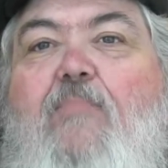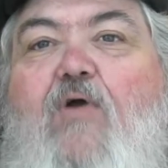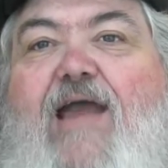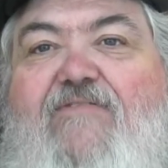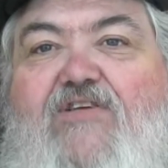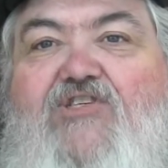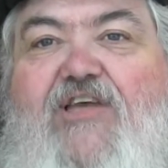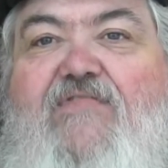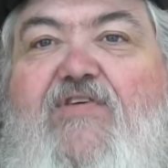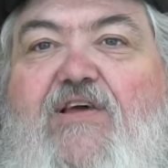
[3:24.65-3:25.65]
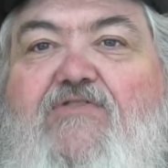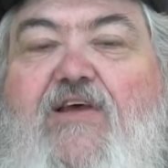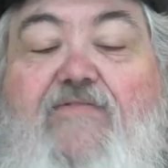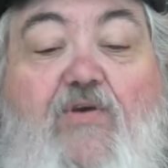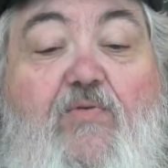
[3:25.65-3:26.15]
for
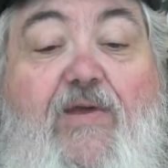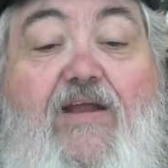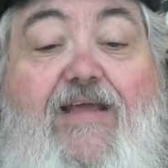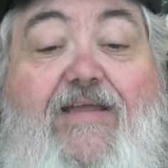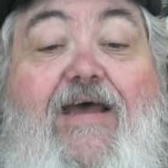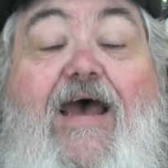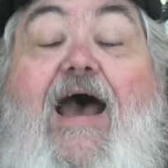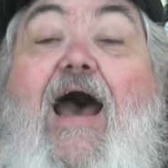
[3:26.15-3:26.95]
those of you in Rio Linda,